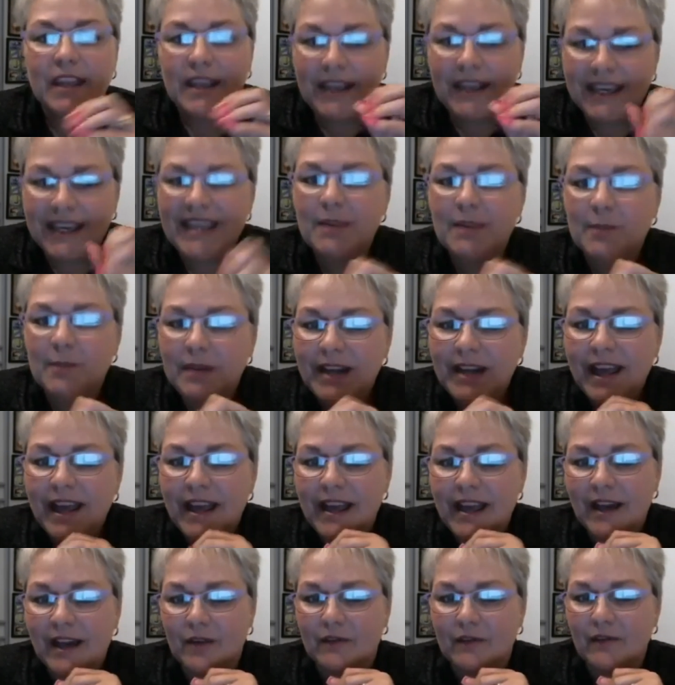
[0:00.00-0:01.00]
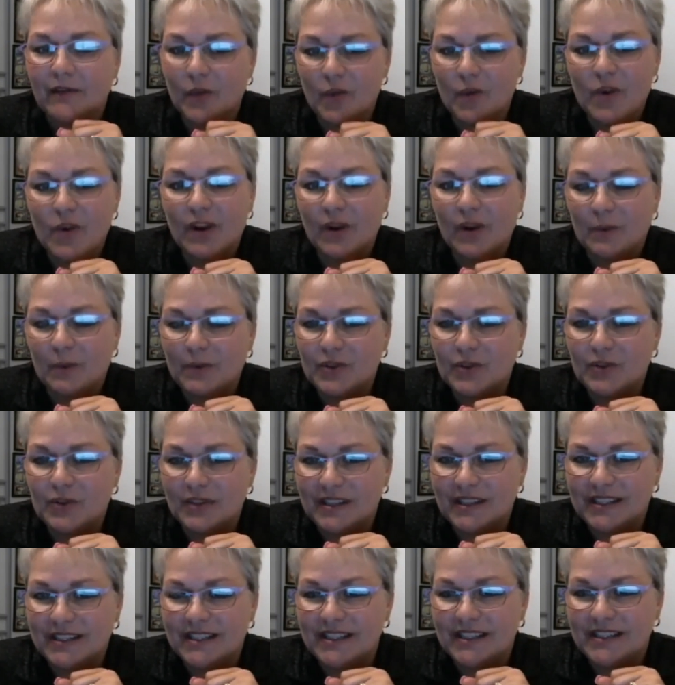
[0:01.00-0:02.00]
Keep an eye out for real
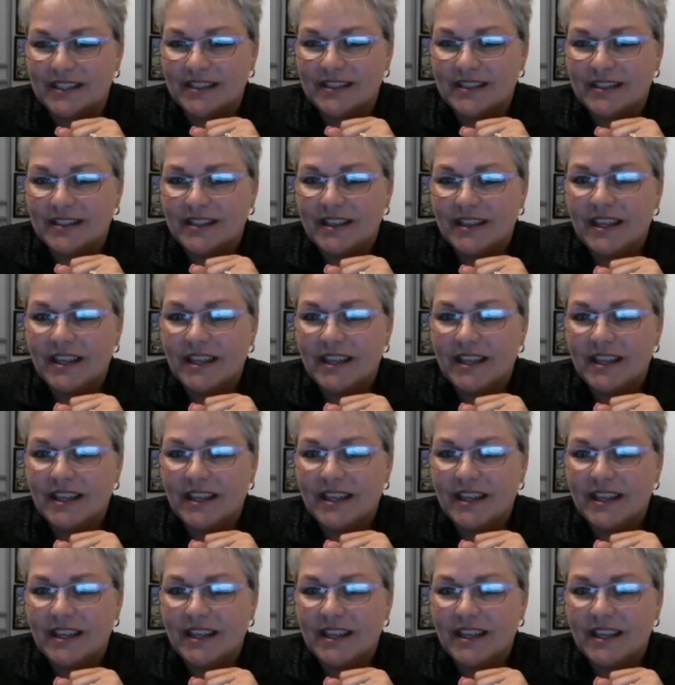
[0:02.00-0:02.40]
opportunities,